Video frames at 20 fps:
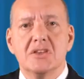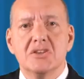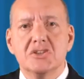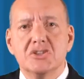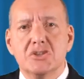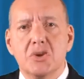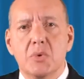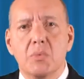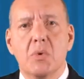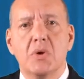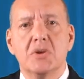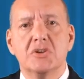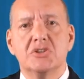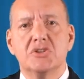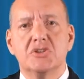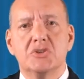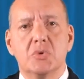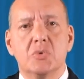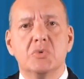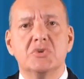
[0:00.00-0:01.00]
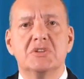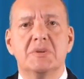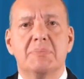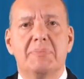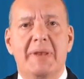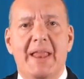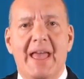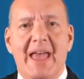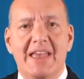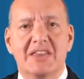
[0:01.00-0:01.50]
So what sort of
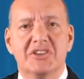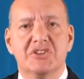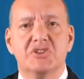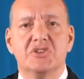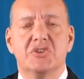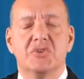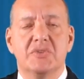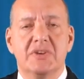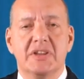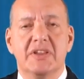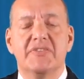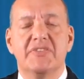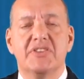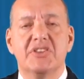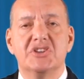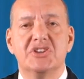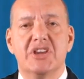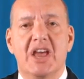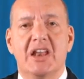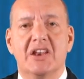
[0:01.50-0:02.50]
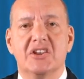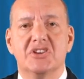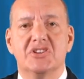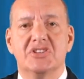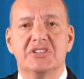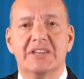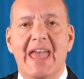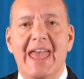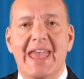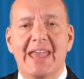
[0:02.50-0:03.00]
plans do you need for the
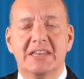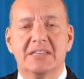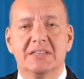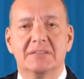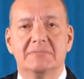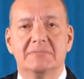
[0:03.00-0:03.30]
challenges ahead?